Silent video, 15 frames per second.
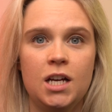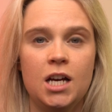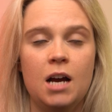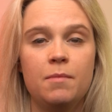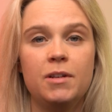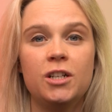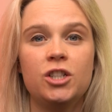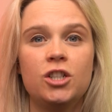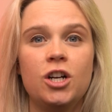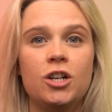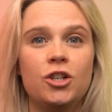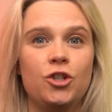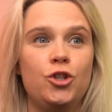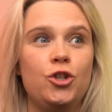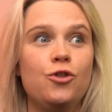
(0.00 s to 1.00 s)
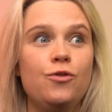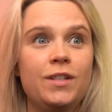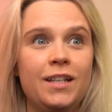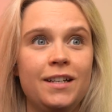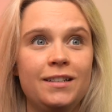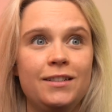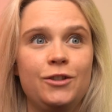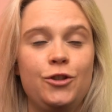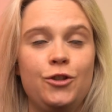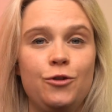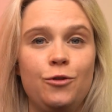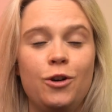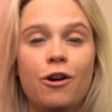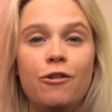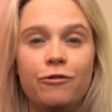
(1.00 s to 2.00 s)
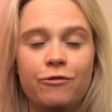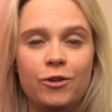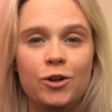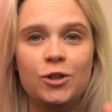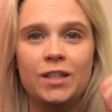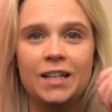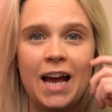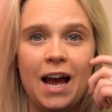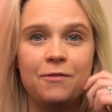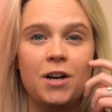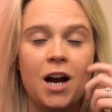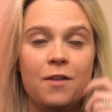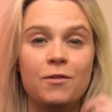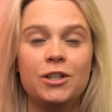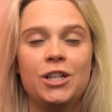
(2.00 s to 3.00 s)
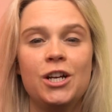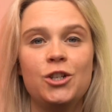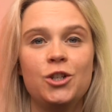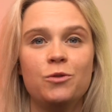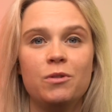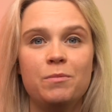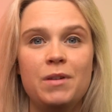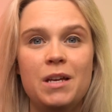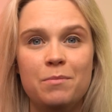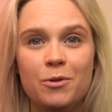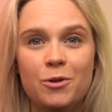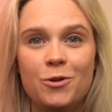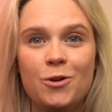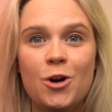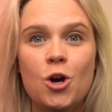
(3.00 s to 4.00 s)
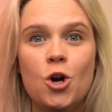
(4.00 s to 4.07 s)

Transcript: I'm going to start choosing to go first and have conversations with people